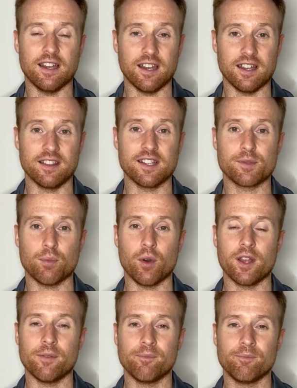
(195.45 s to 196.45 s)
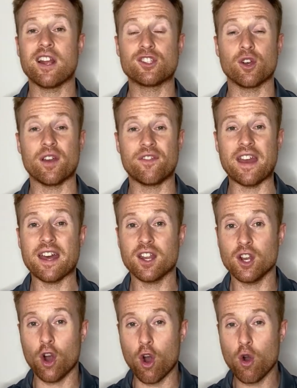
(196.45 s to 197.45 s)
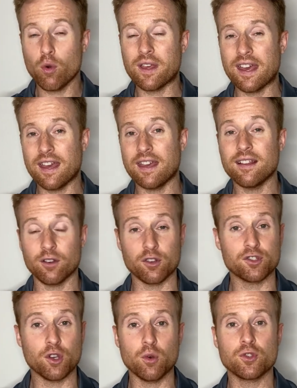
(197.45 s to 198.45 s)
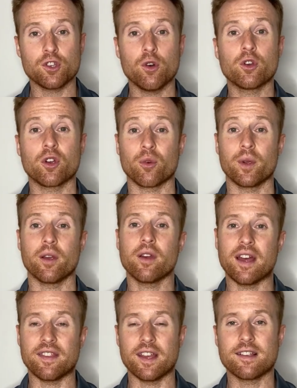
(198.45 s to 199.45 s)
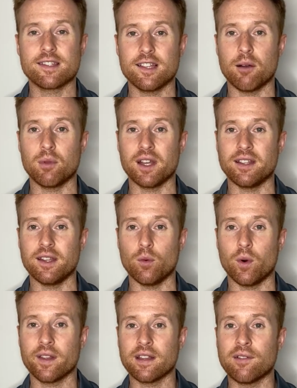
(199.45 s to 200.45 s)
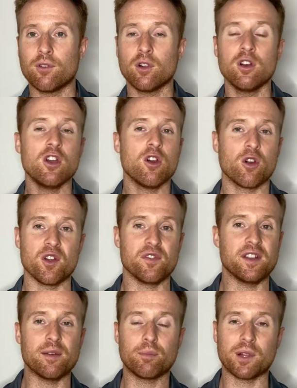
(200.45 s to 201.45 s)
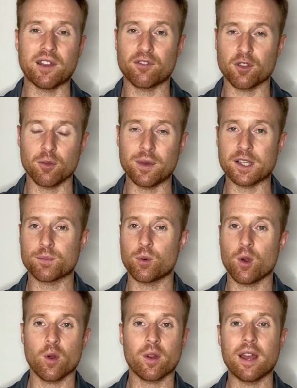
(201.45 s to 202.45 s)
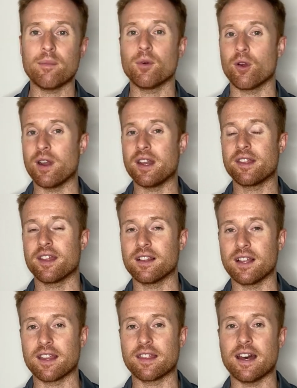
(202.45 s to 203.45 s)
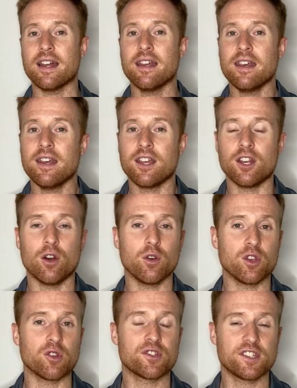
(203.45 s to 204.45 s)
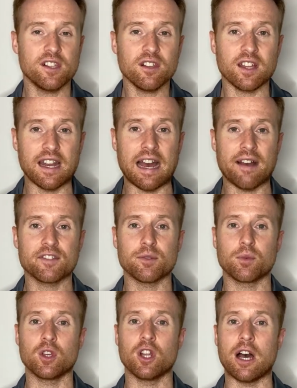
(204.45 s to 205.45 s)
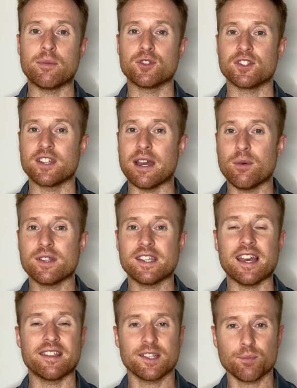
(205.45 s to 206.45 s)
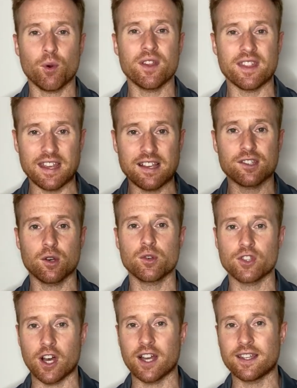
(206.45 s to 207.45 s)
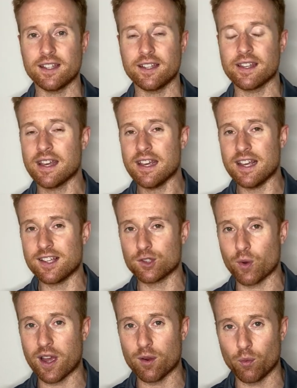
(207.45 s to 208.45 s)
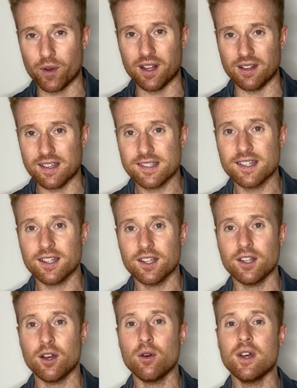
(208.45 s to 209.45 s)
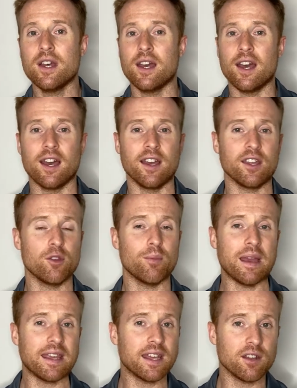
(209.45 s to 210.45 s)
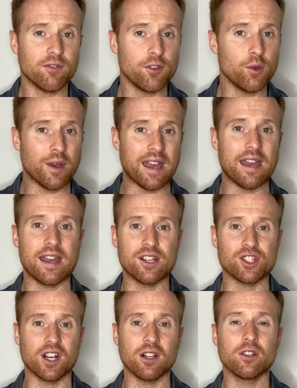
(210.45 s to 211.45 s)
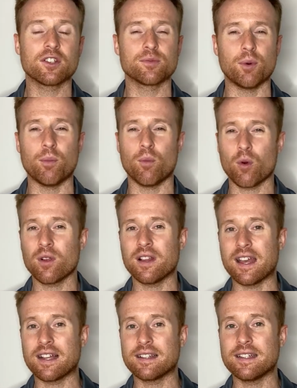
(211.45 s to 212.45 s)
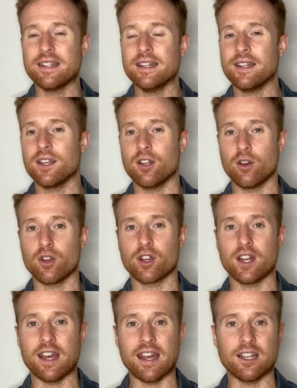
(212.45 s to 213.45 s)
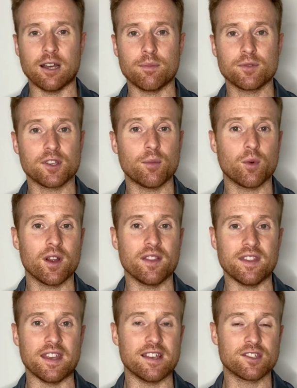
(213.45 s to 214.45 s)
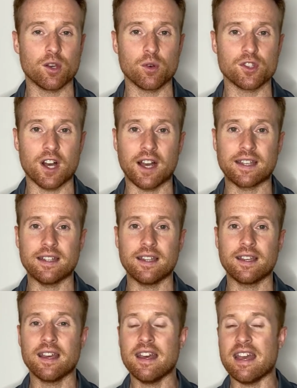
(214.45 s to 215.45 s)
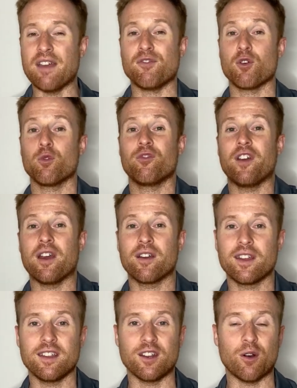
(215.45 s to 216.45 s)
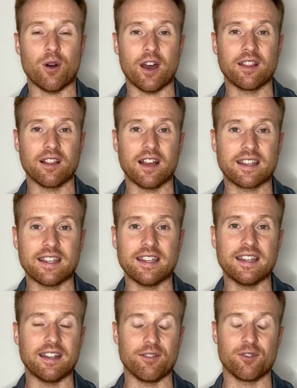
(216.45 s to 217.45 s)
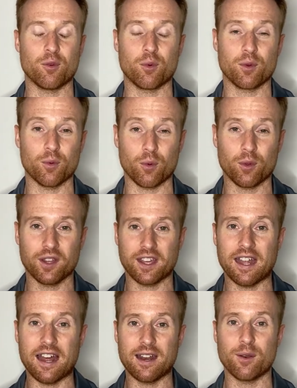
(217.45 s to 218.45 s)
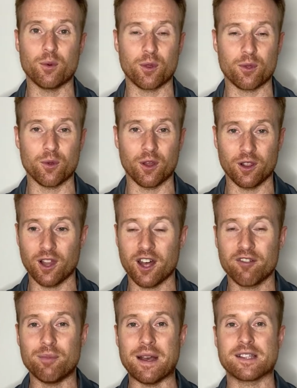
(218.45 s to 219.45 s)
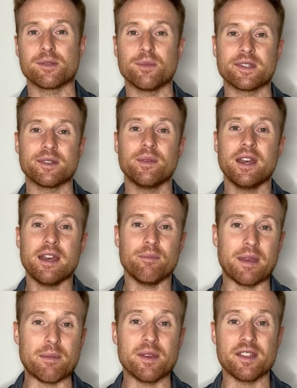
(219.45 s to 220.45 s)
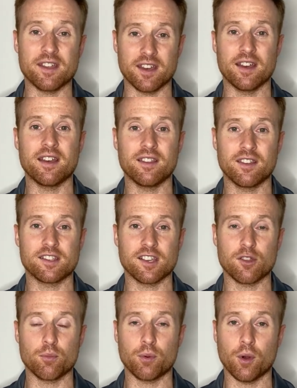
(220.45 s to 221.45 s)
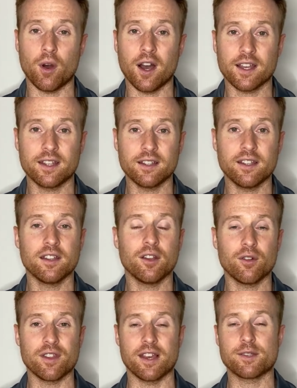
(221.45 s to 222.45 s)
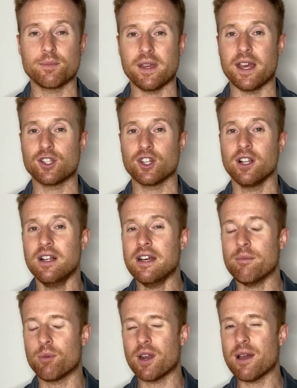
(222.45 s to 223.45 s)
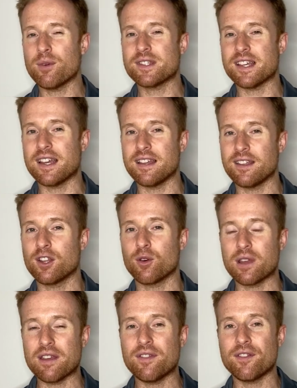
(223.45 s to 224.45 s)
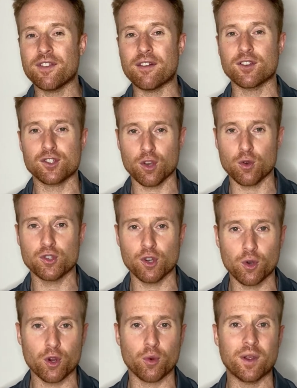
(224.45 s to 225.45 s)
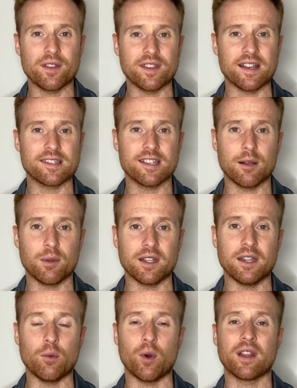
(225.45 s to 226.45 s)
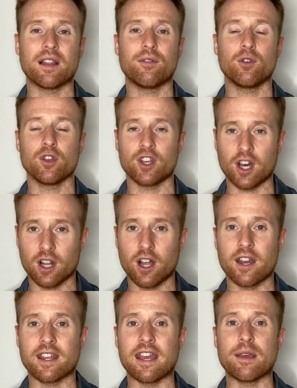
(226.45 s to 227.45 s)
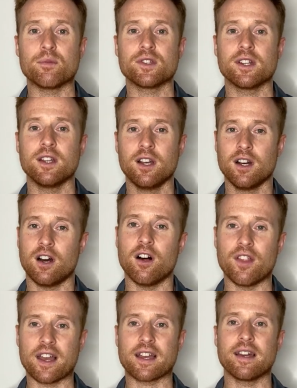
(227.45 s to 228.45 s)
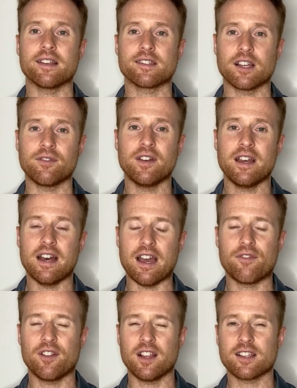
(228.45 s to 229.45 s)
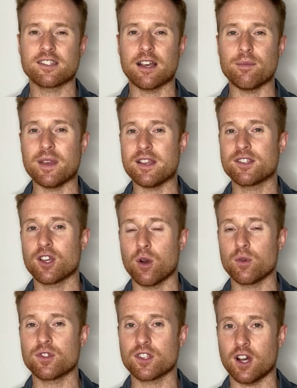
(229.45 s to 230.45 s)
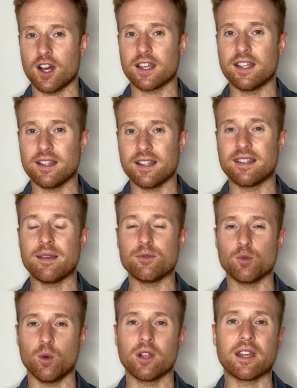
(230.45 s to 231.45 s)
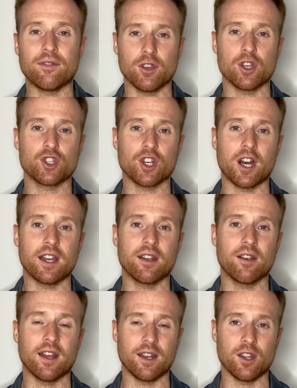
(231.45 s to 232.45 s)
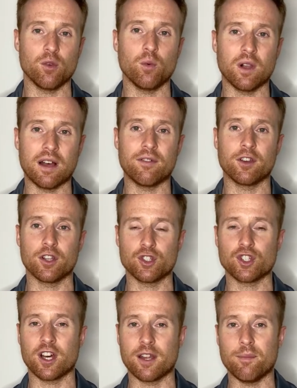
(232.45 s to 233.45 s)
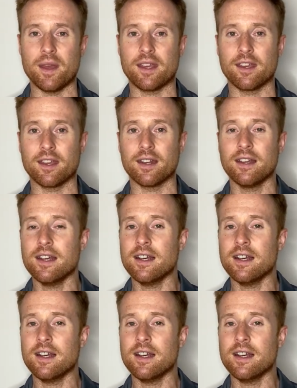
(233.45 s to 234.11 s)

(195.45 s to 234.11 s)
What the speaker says: in this point. All right, so if you had an okay or so-so career at the NCAA D1 level, or if you didn't play for the best program or anything like that, you know, you're still gonna have some good options. I would say at this point, the East Coast Hockey League is quite realistic, you know. You might get a few AHL looks, but more likely, you know, you're gonna end up somewhere in the East Coast Hockey League. If you're very, you know, unlucky, if you're looking at it with a lot of pessimism, maybe the Southern Pro Hockey League, you know, the SPHL. But I would say, you know, even if you have a so-so career at the NCAA D1 level, you got a lot of games in, all that kind of stuff, I feel like some East Coast Hockey League teams will give you a shot here and you will have a good shot at making it.